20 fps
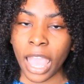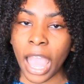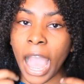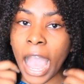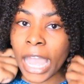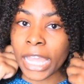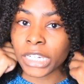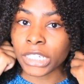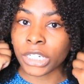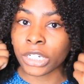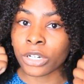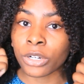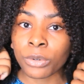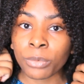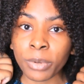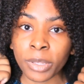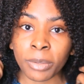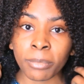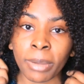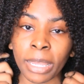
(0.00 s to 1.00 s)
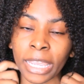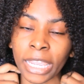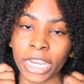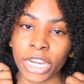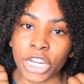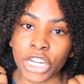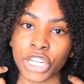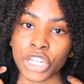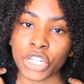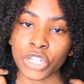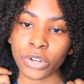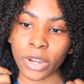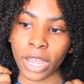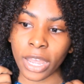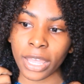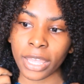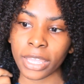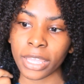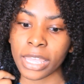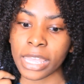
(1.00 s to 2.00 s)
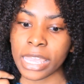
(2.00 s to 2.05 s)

I know when my hair is dry.